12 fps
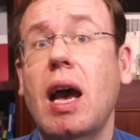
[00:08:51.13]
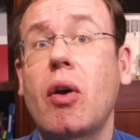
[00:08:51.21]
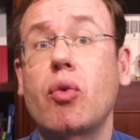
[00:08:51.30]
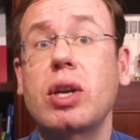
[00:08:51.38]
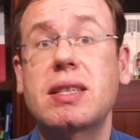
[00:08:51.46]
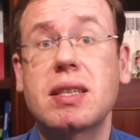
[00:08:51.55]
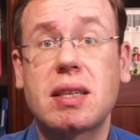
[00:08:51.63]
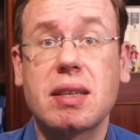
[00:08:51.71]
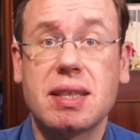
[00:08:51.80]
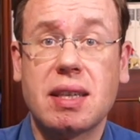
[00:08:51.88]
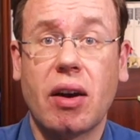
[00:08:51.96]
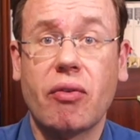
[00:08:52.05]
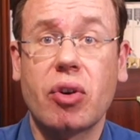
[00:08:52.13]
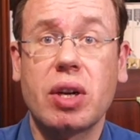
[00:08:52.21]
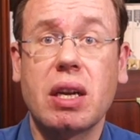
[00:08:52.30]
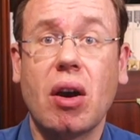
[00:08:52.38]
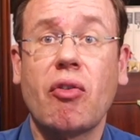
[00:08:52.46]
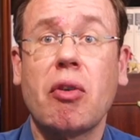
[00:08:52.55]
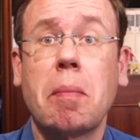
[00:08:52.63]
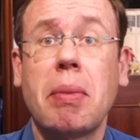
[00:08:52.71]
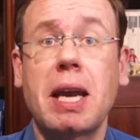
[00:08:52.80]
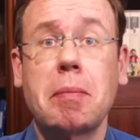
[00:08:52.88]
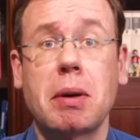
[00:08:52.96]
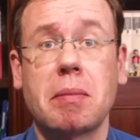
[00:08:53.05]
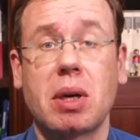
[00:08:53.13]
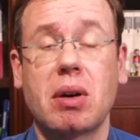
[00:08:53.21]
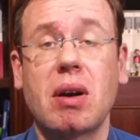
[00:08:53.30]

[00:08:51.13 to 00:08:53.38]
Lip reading: A recent discovery of a paper mill